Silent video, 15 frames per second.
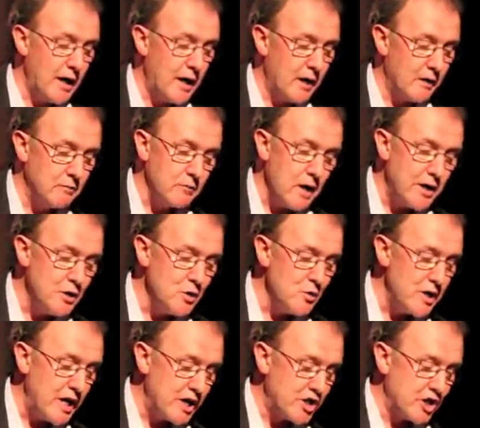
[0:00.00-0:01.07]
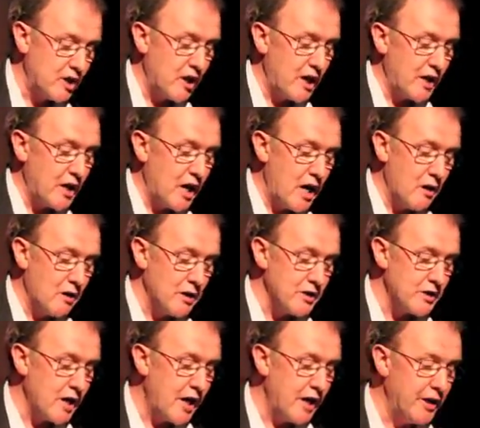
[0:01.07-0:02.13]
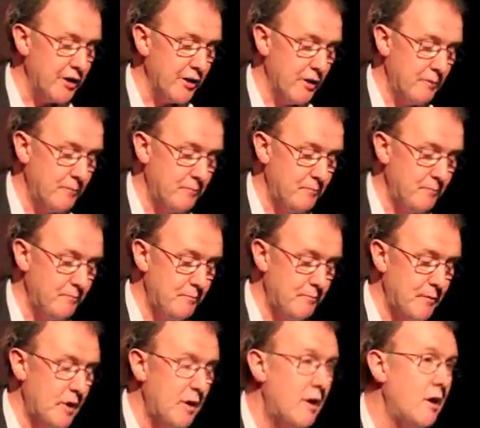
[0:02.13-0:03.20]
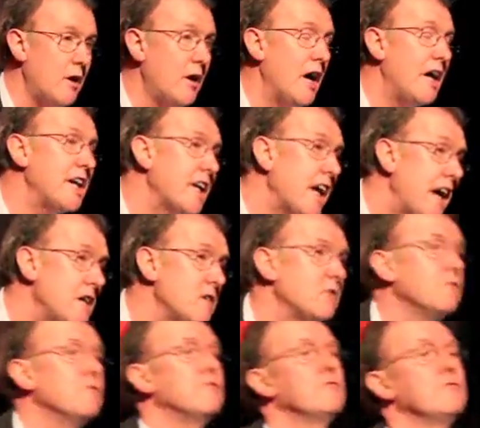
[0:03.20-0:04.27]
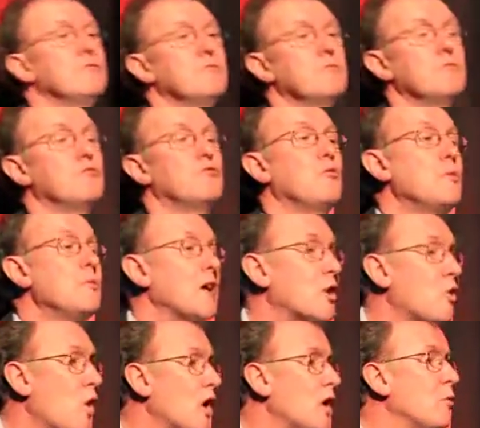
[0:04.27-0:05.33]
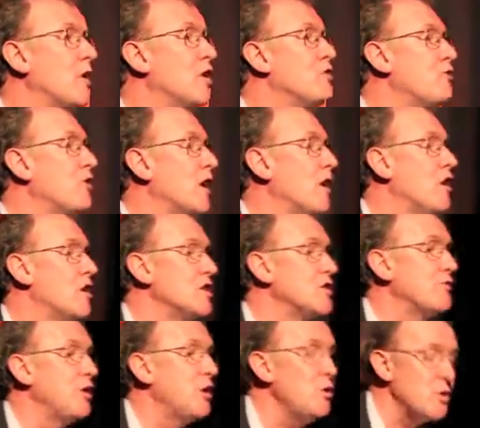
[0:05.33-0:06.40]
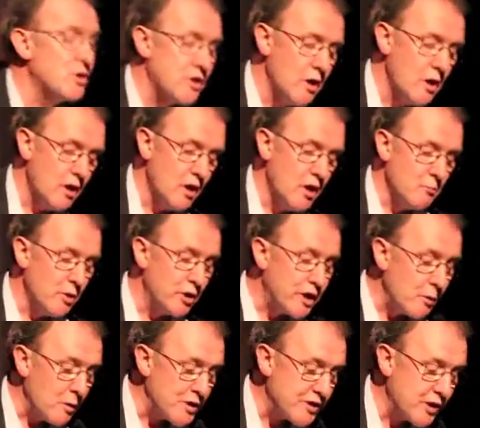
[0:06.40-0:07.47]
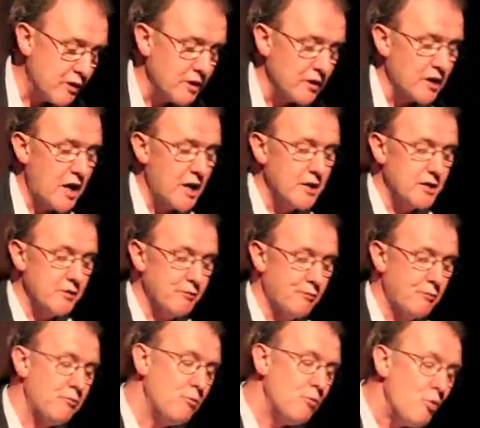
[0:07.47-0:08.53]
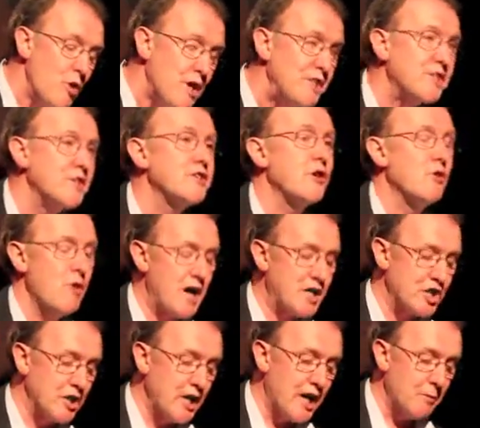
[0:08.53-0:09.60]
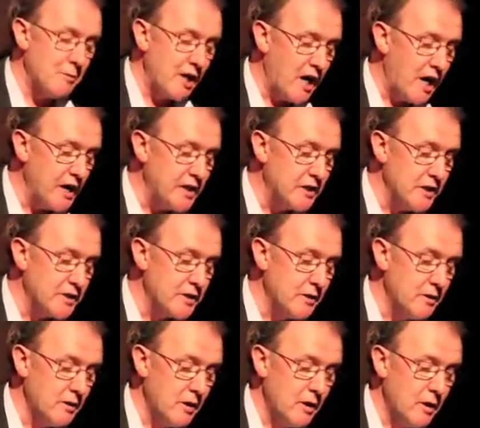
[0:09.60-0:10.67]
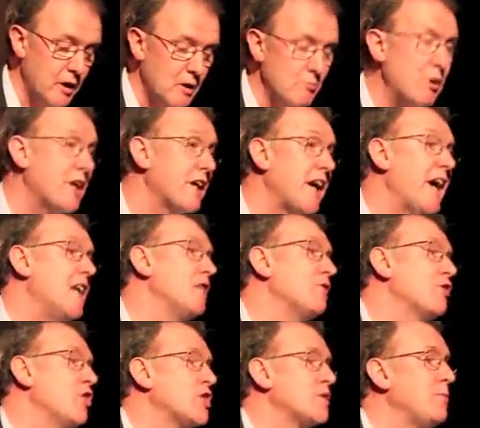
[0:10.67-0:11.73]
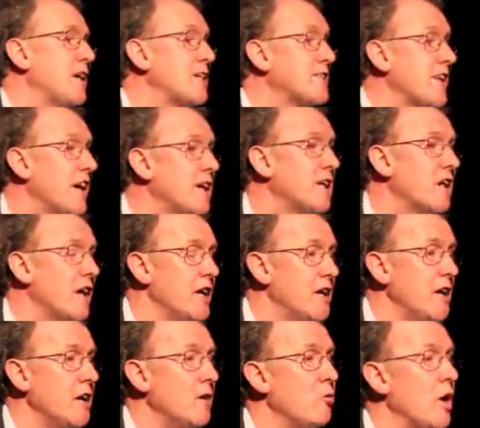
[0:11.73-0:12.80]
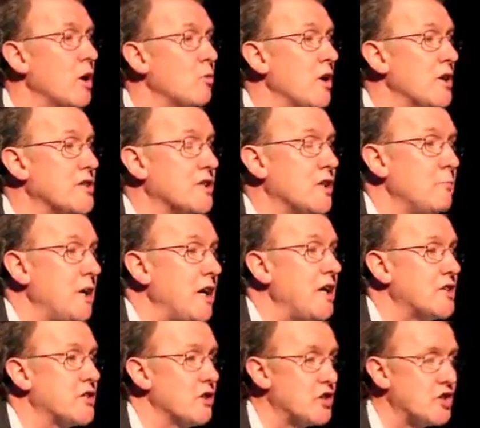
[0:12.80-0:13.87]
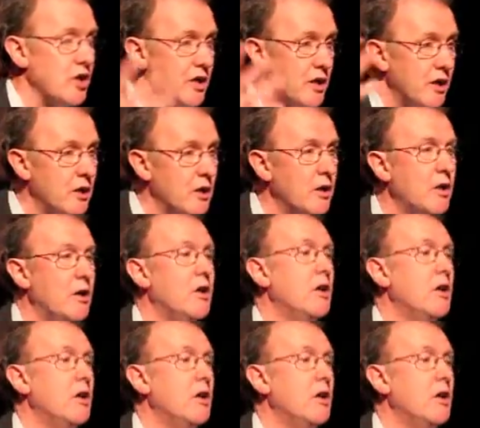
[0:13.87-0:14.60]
a new nation like Ireland either. And again, we might quarrel with O'Faolain's views, but there were certain kinds of reasons or rationale behind it. But again, of course, by sidelining what was to be such a